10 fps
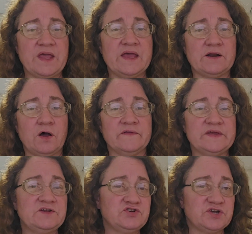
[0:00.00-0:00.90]
And on
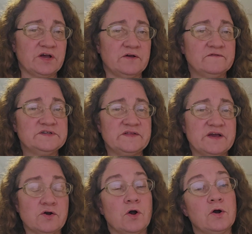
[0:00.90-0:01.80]
these shelves,
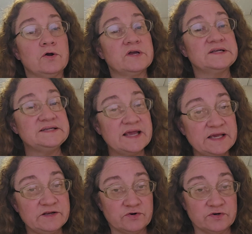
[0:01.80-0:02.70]
there are
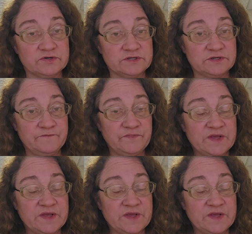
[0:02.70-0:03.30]
containers.